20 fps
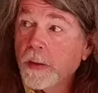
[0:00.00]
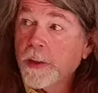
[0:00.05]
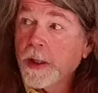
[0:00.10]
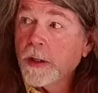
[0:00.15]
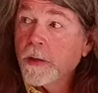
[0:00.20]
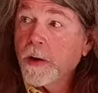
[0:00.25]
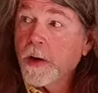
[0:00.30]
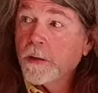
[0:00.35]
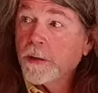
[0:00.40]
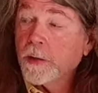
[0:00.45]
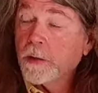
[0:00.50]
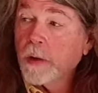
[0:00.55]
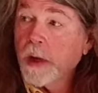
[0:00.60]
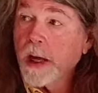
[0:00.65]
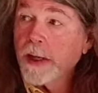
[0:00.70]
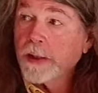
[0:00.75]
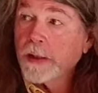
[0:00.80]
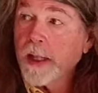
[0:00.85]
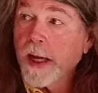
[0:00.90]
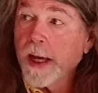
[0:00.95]
Let me know how you
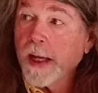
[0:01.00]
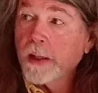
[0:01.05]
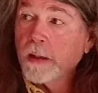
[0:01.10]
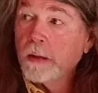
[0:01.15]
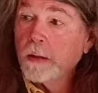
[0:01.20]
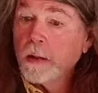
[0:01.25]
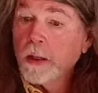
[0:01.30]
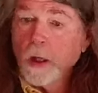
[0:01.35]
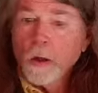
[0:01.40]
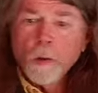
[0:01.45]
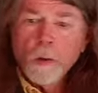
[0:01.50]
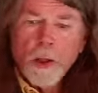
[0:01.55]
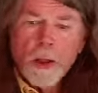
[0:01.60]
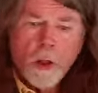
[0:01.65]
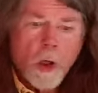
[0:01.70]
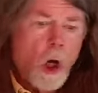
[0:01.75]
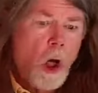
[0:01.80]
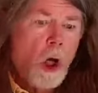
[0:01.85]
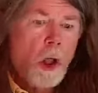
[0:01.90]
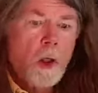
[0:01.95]
like that. Oh, my
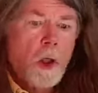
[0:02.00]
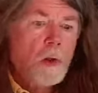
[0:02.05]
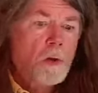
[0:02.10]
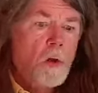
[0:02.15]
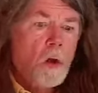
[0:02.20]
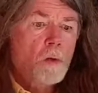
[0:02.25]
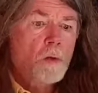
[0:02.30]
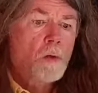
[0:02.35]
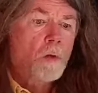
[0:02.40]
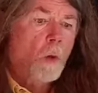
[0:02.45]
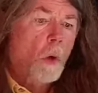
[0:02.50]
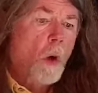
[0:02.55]
God, that sounds